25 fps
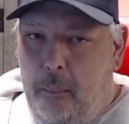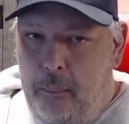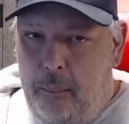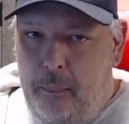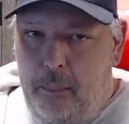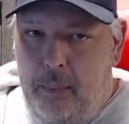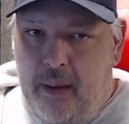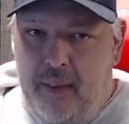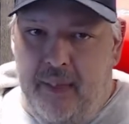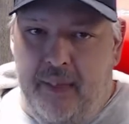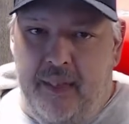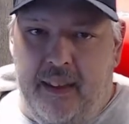
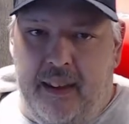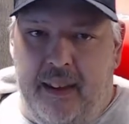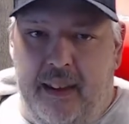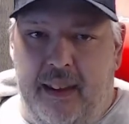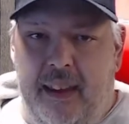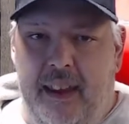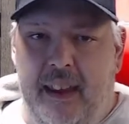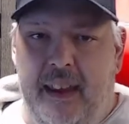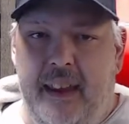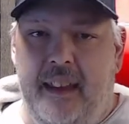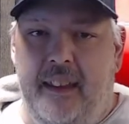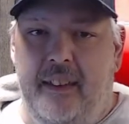But the
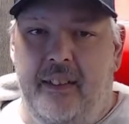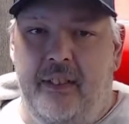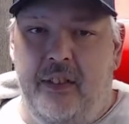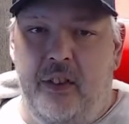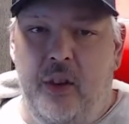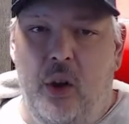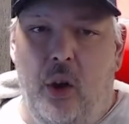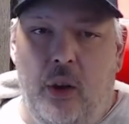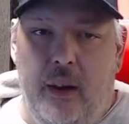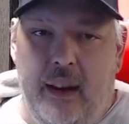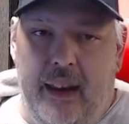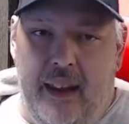key is
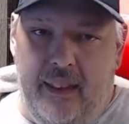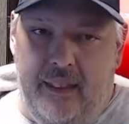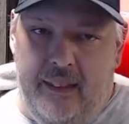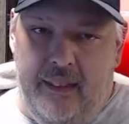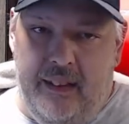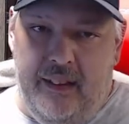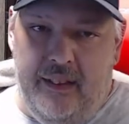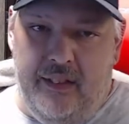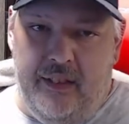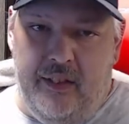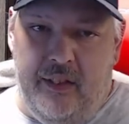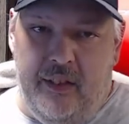you'll get
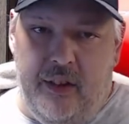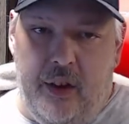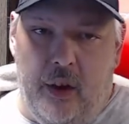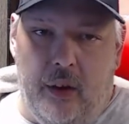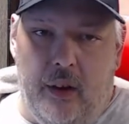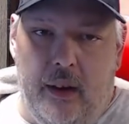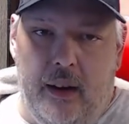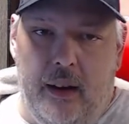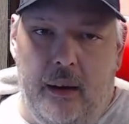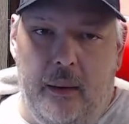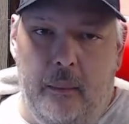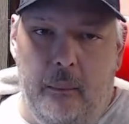these
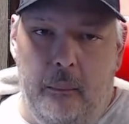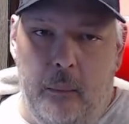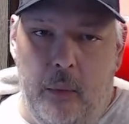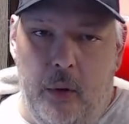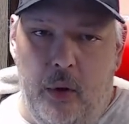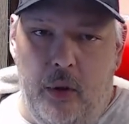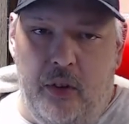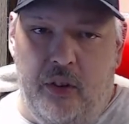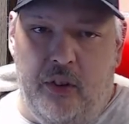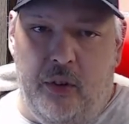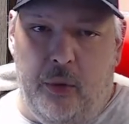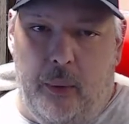during
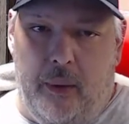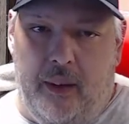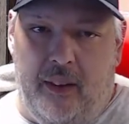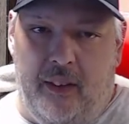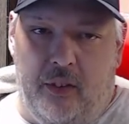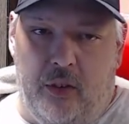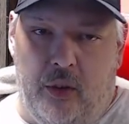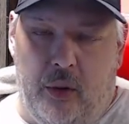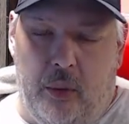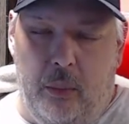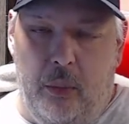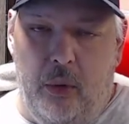mood
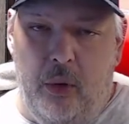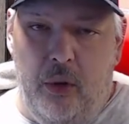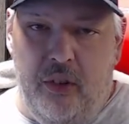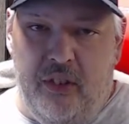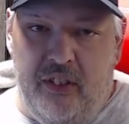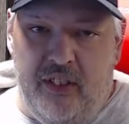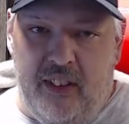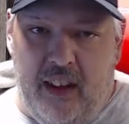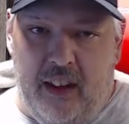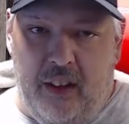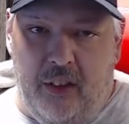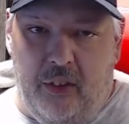swings or mood
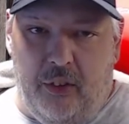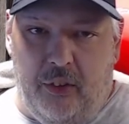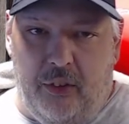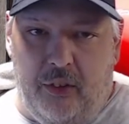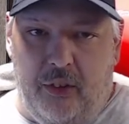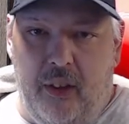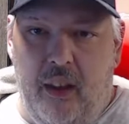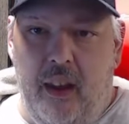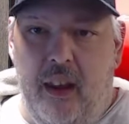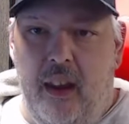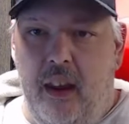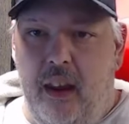
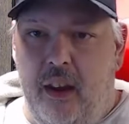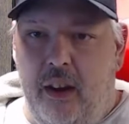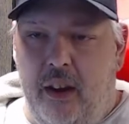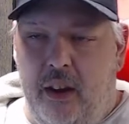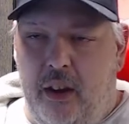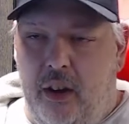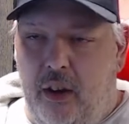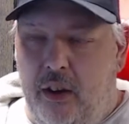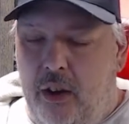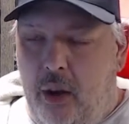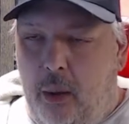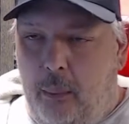cycles.
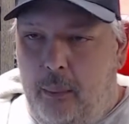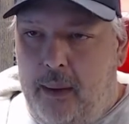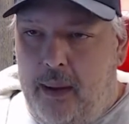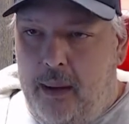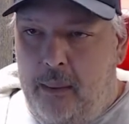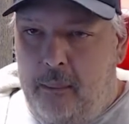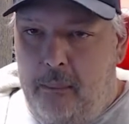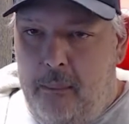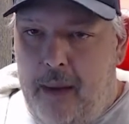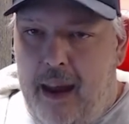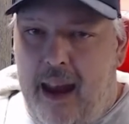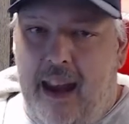You know, you'll
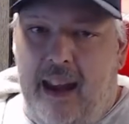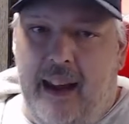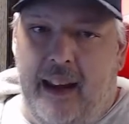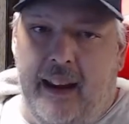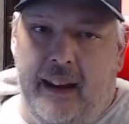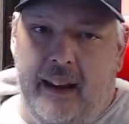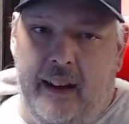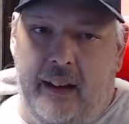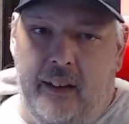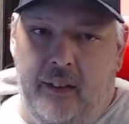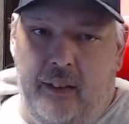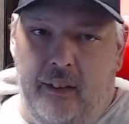be
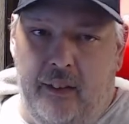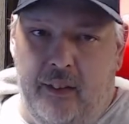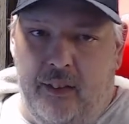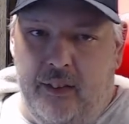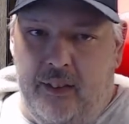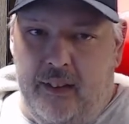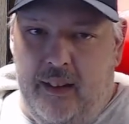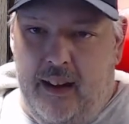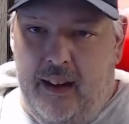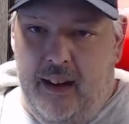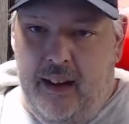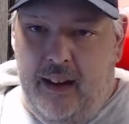manic and
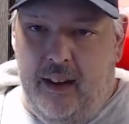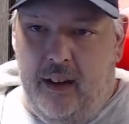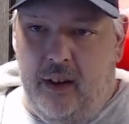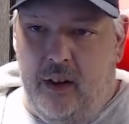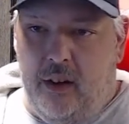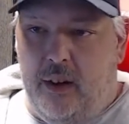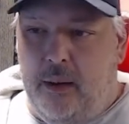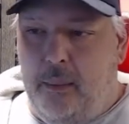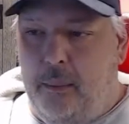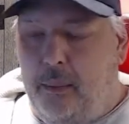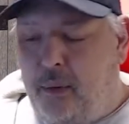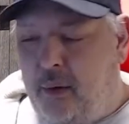hallucinating,
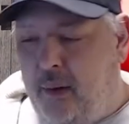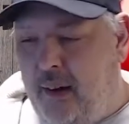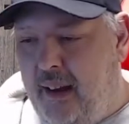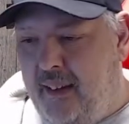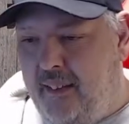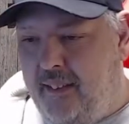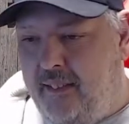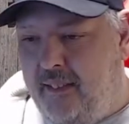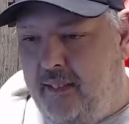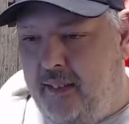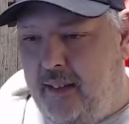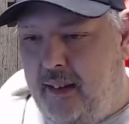or
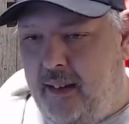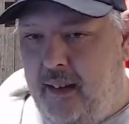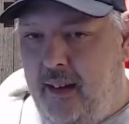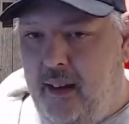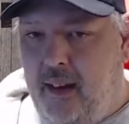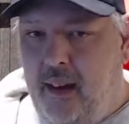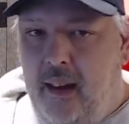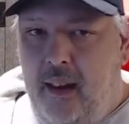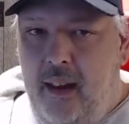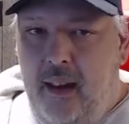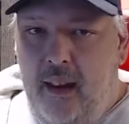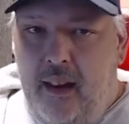depressed and
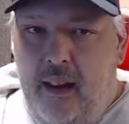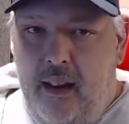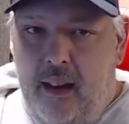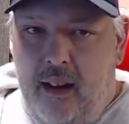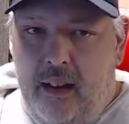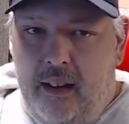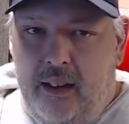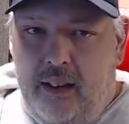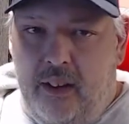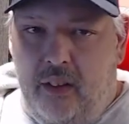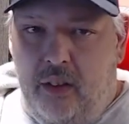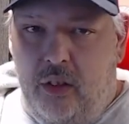
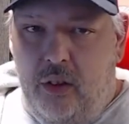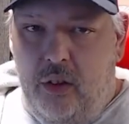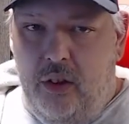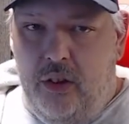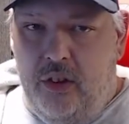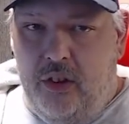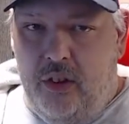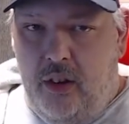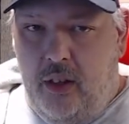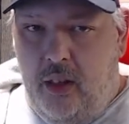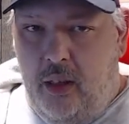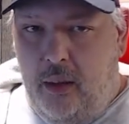
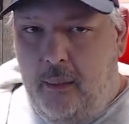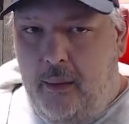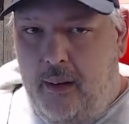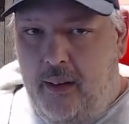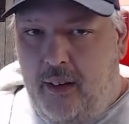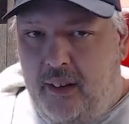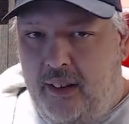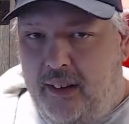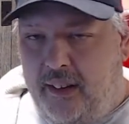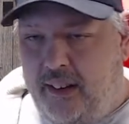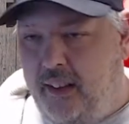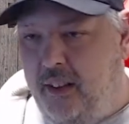delusional
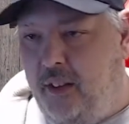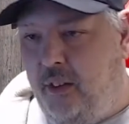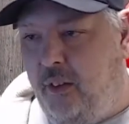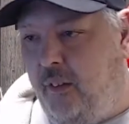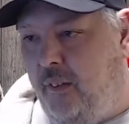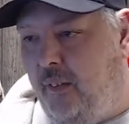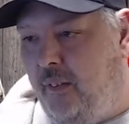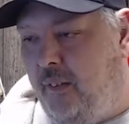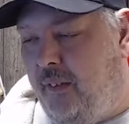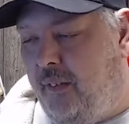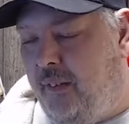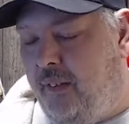about
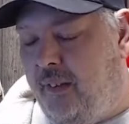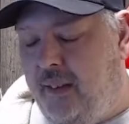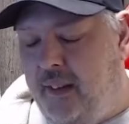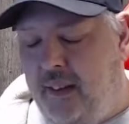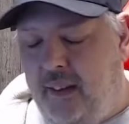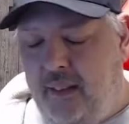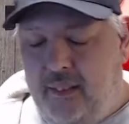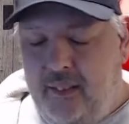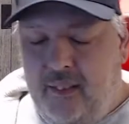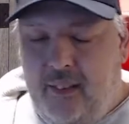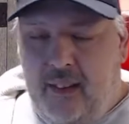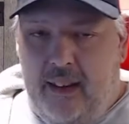guilt and
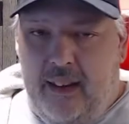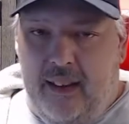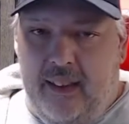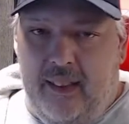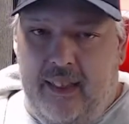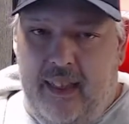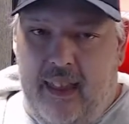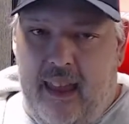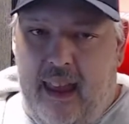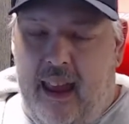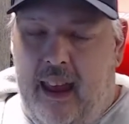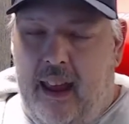things like
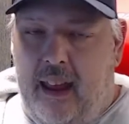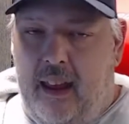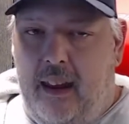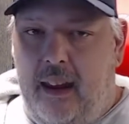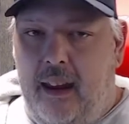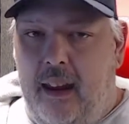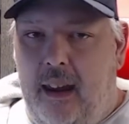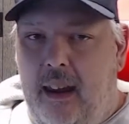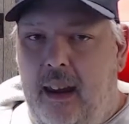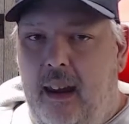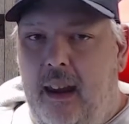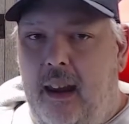that.
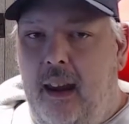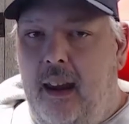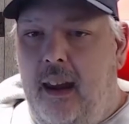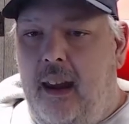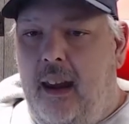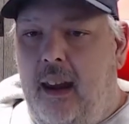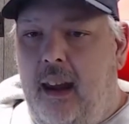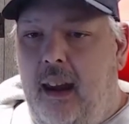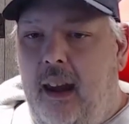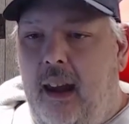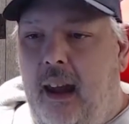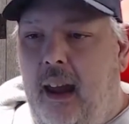
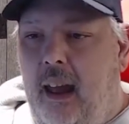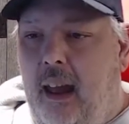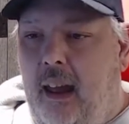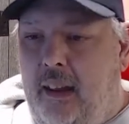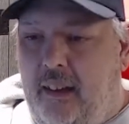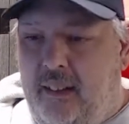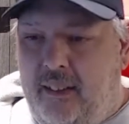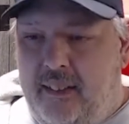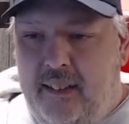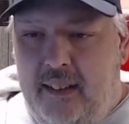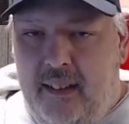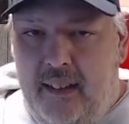
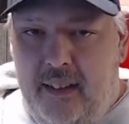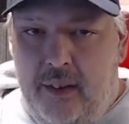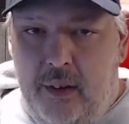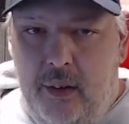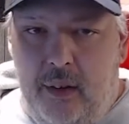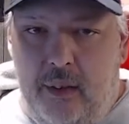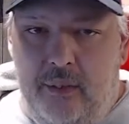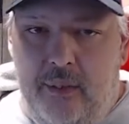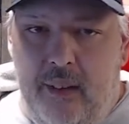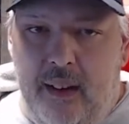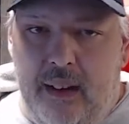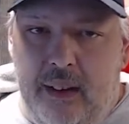
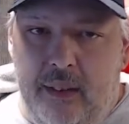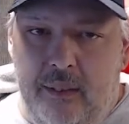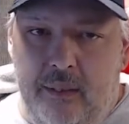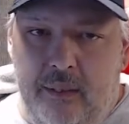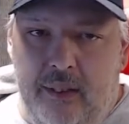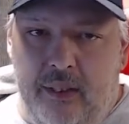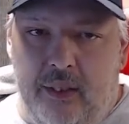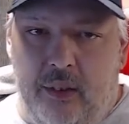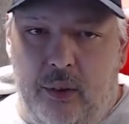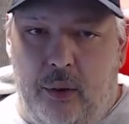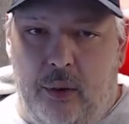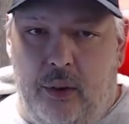Schizoaffective
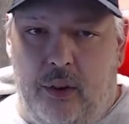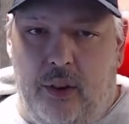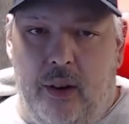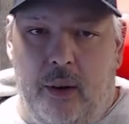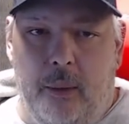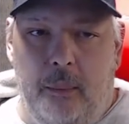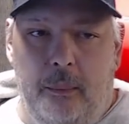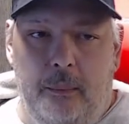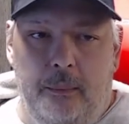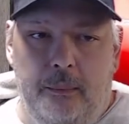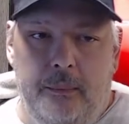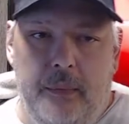
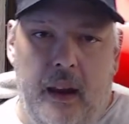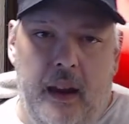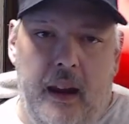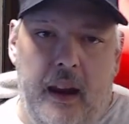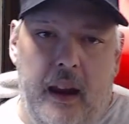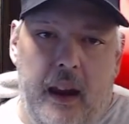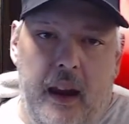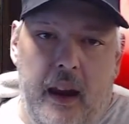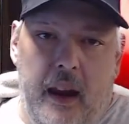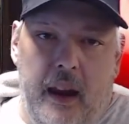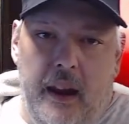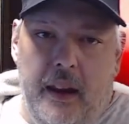disorder,
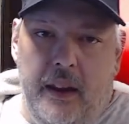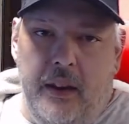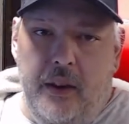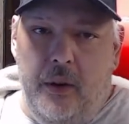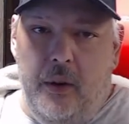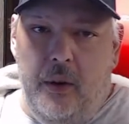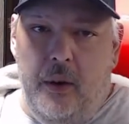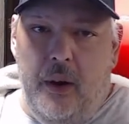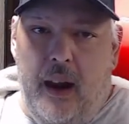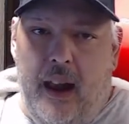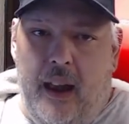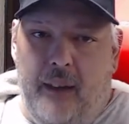
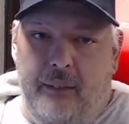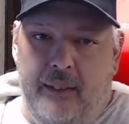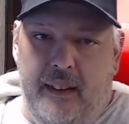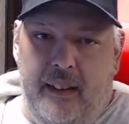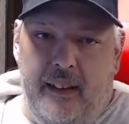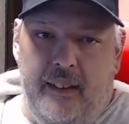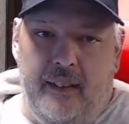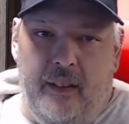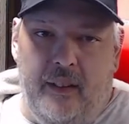you have these